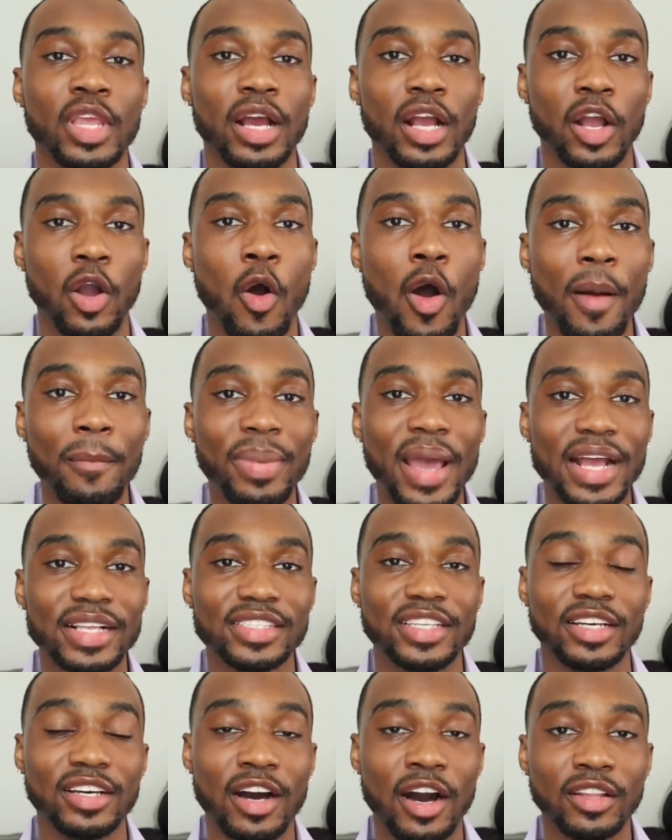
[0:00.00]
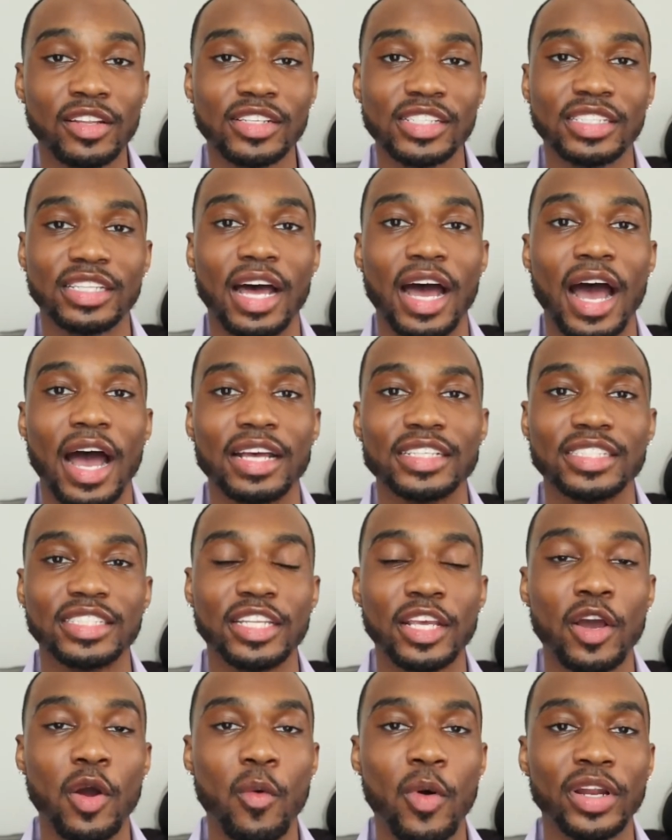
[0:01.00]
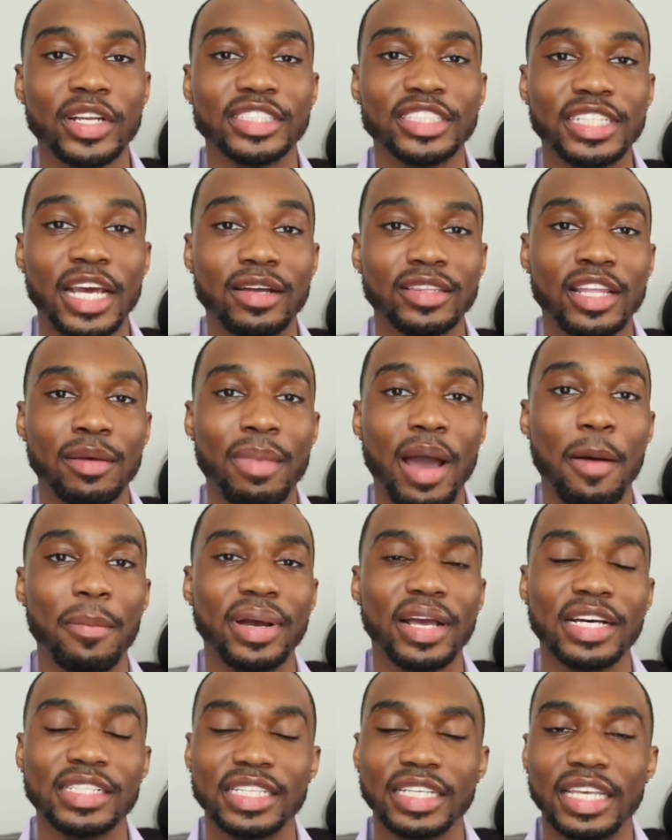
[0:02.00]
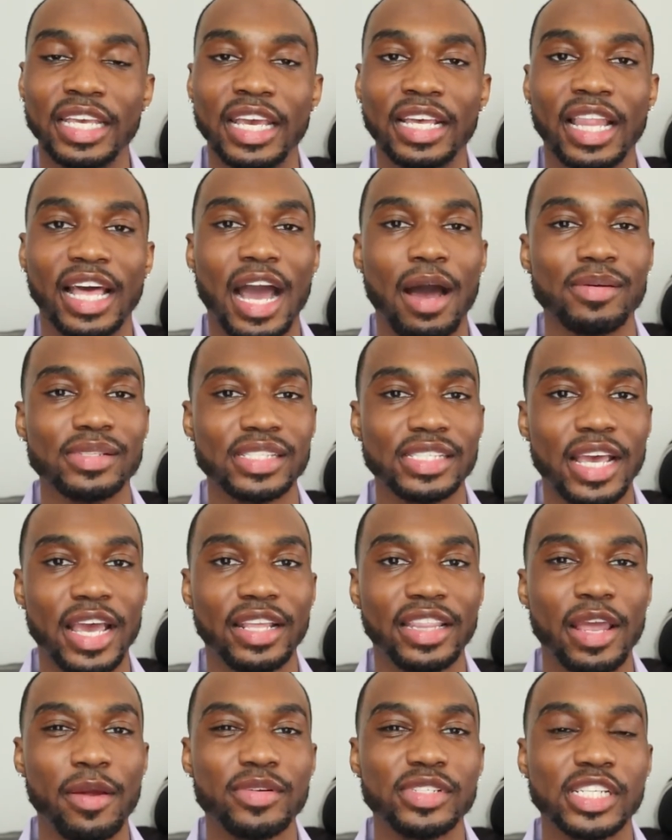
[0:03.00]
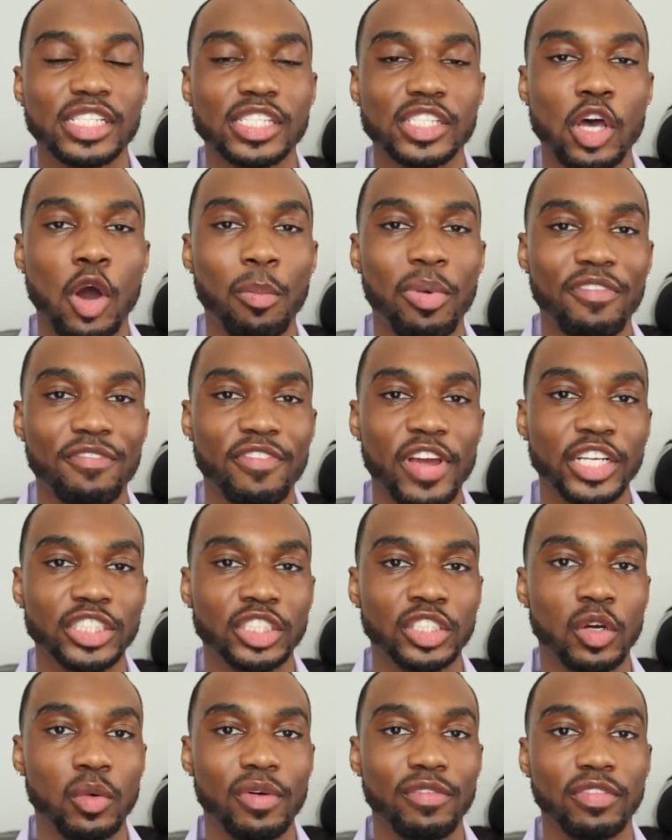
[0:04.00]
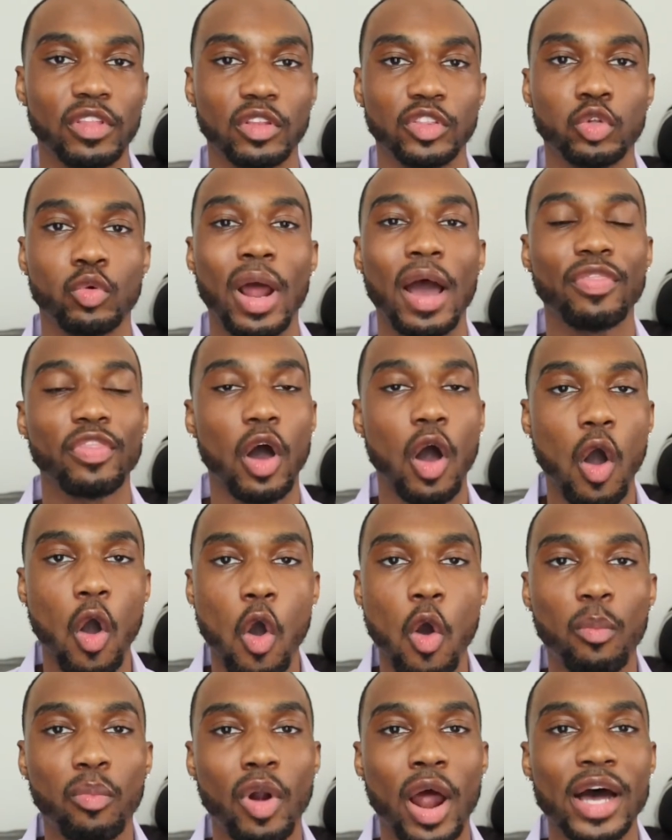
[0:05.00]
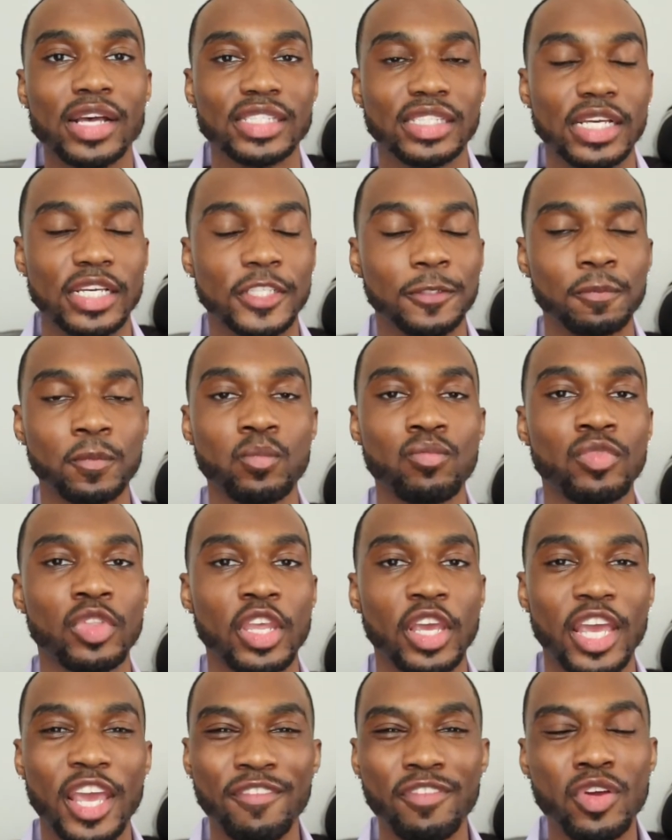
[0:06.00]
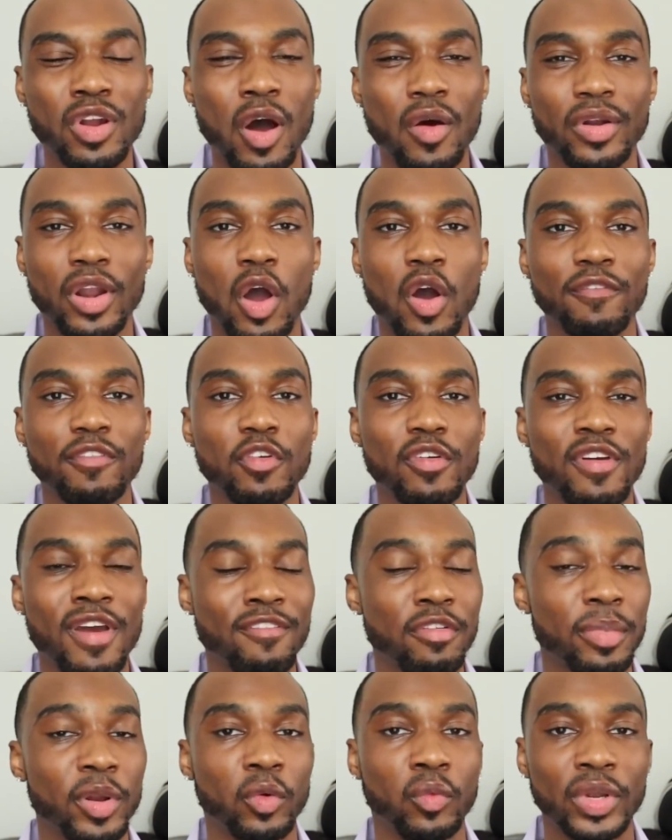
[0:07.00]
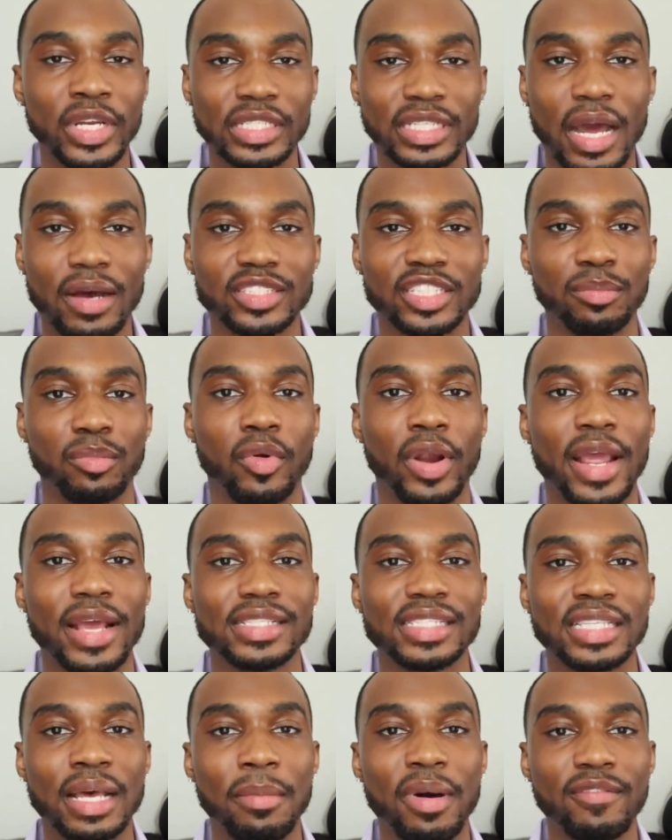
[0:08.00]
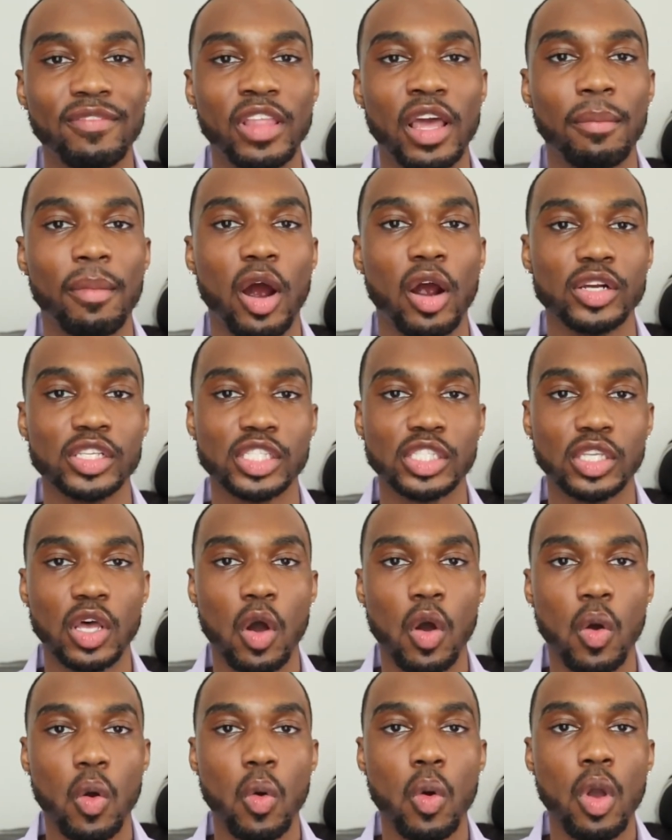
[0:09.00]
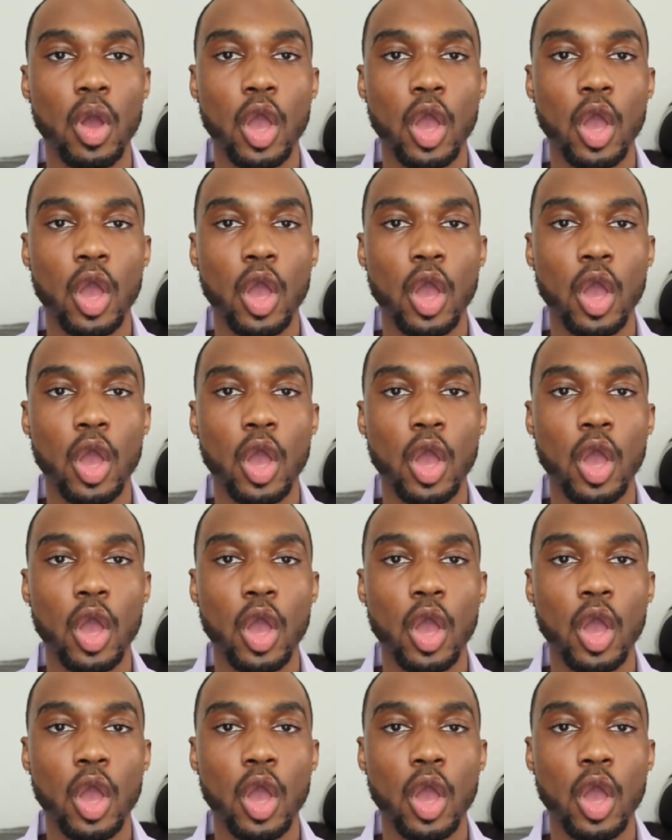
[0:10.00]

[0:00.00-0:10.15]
Going back to Colorsty, I still want to shout them out because, again, like I was saying, they were just so professional throughout the whole process. If you don't know, if you've ever been reached out to brands, some of them are so